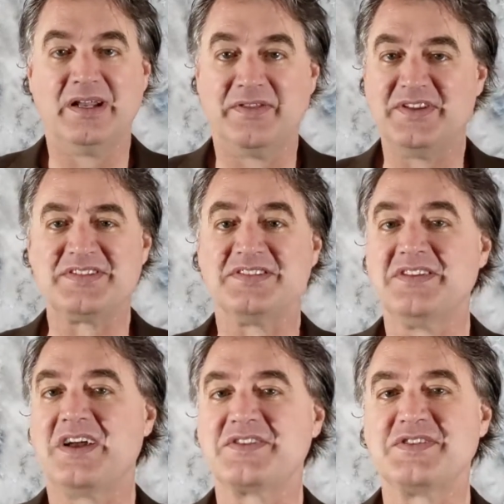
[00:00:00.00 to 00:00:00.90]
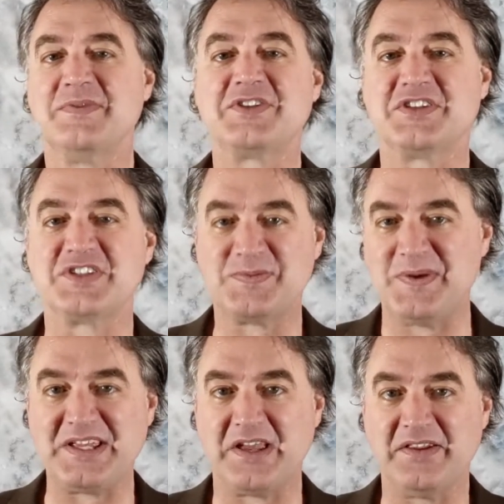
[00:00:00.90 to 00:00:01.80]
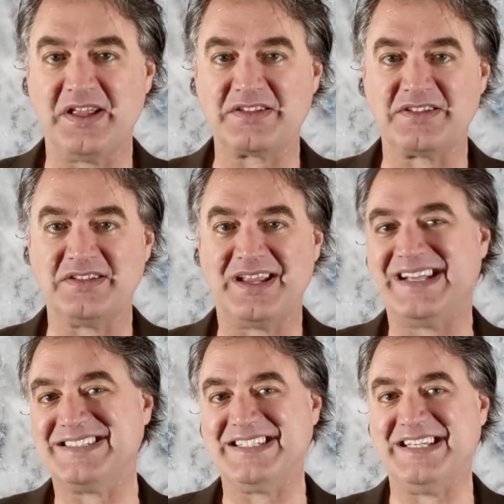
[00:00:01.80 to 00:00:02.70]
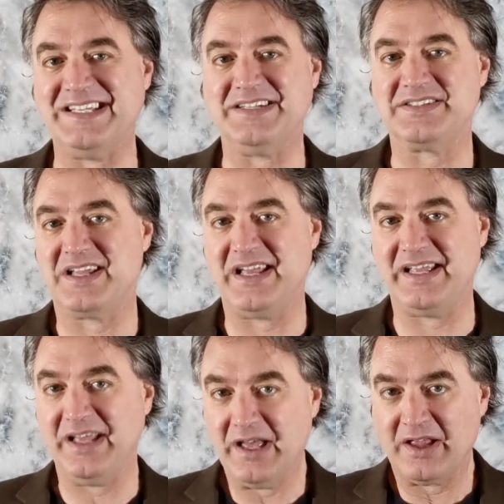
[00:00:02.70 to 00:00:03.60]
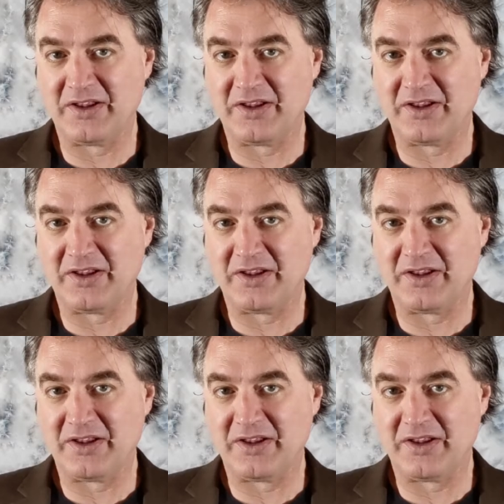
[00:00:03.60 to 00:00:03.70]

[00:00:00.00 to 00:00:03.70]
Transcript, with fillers: Now, this is not so much a speaking lesson as it is a